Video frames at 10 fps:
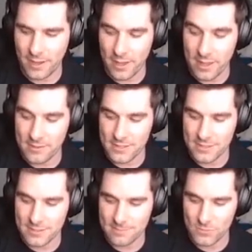
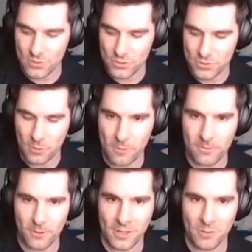it's so
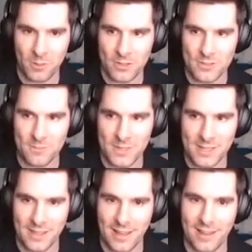fucking weird to me
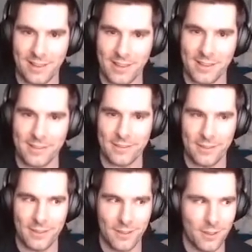that, like,
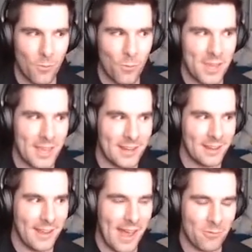we hit
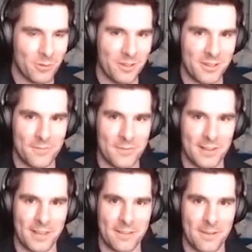it and we're not even
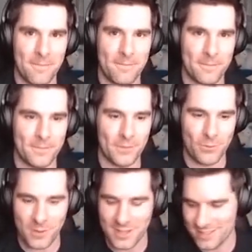like a fifth of
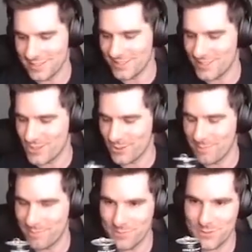the way into this
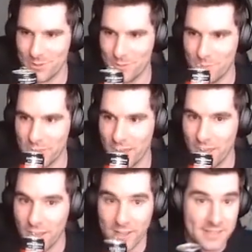stream. So yeah,
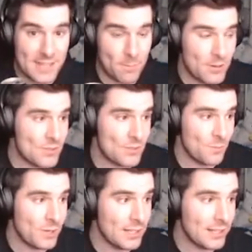let's keep raising some
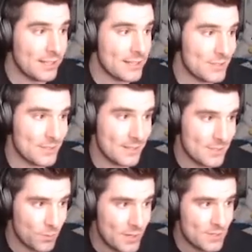money. Like,
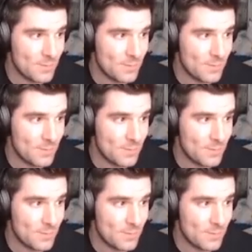let's raise